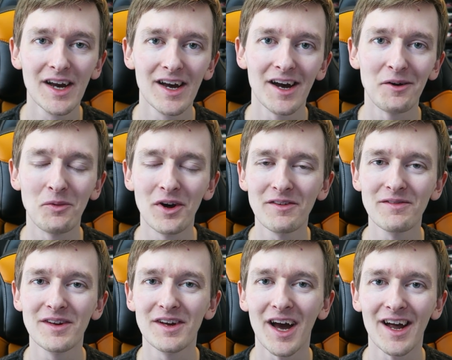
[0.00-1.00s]
And one of
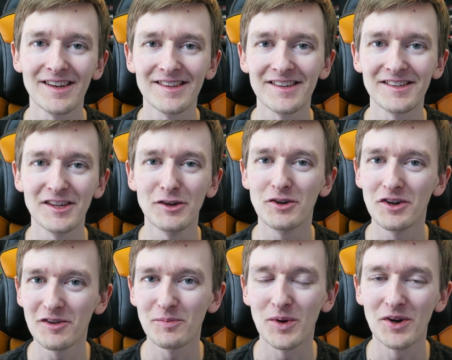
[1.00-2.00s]
the answers that you could
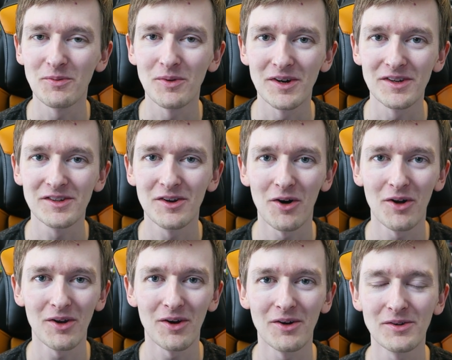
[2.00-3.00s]
have put was
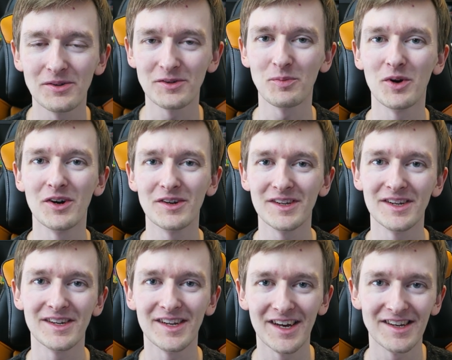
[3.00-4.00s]
call Autosport
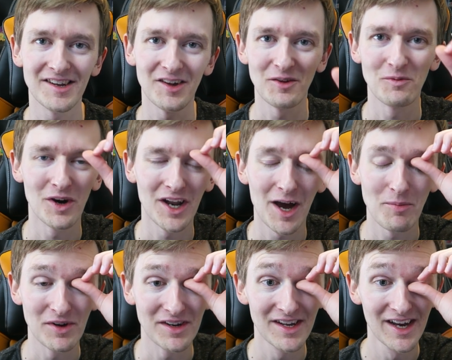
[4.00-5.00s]
and tell them what
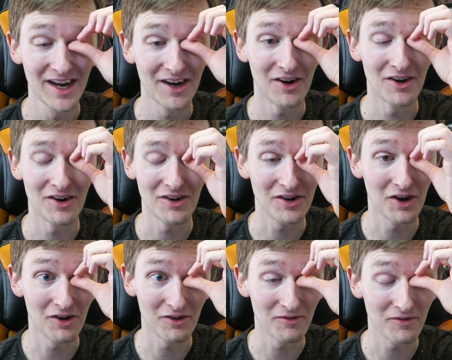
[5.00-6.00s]
happened, or
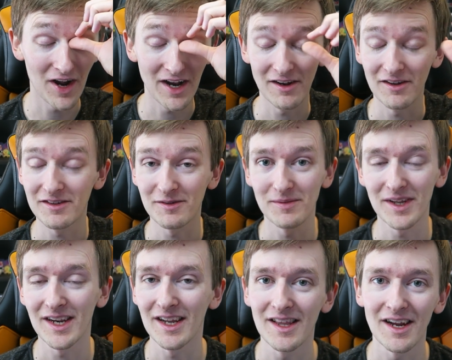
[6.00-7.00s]
call a friend or something
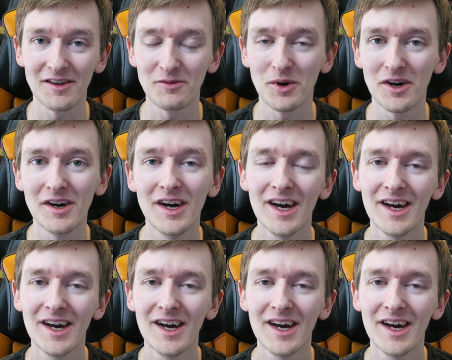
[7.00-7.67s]
like that as well.